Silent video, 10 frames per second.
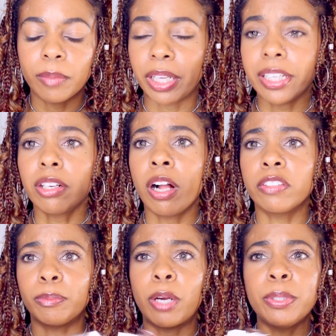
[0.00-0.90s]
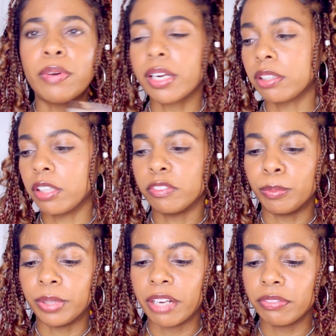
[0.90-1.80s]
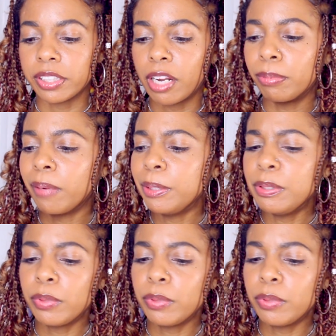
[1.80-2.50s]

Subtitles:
I mean, I like all of them. I'll be rocking all of them, but I feel like I'll probably